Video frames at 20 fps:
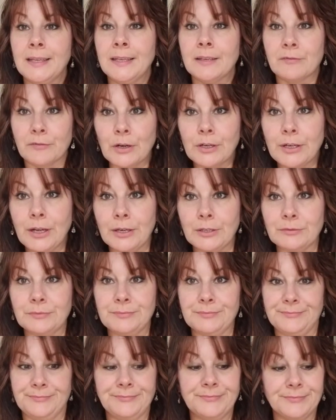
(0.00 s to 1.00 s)
Virgo.
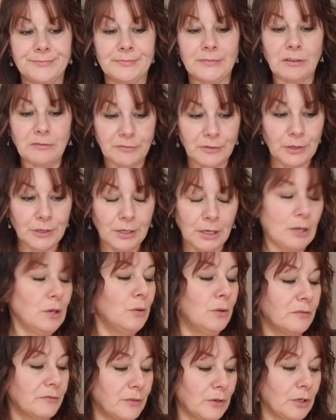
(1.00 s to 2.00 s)

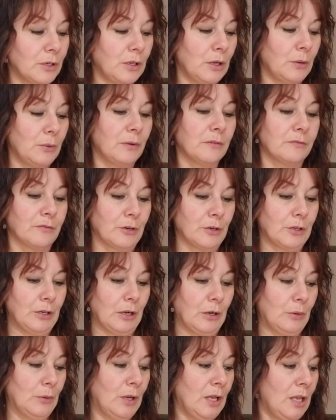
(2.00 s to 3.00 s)
Virgo, Virgo,
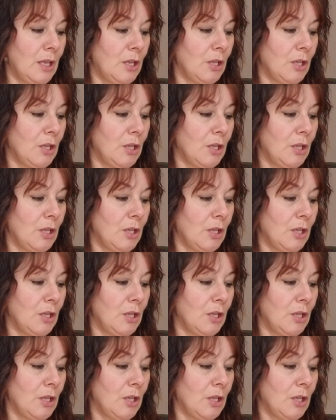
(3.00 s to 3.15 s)
Virgo.